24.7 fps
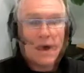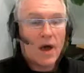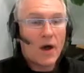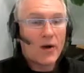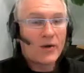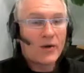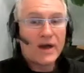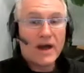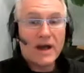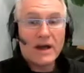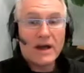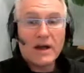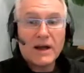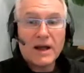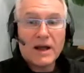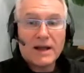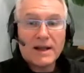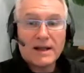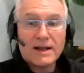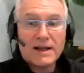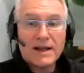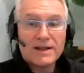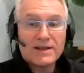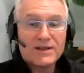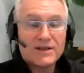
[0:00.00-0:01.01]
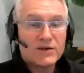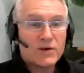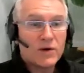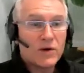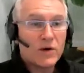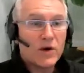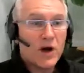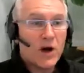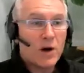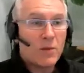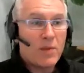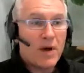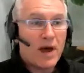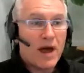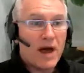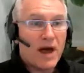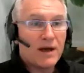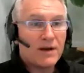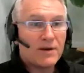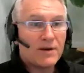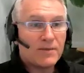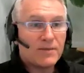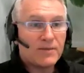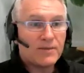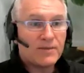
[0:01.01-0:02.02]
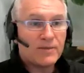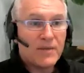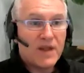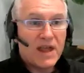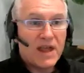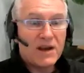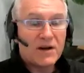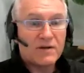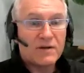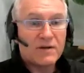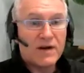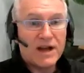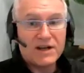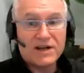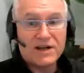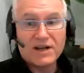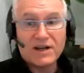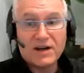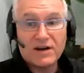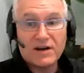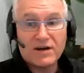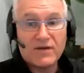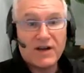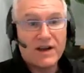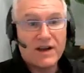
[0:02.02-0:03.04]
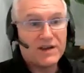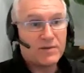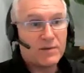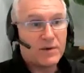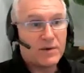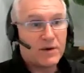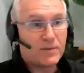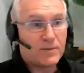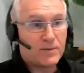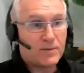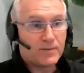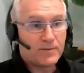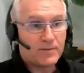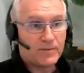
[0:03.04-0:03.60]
Okay, let's talk about innovation and investment.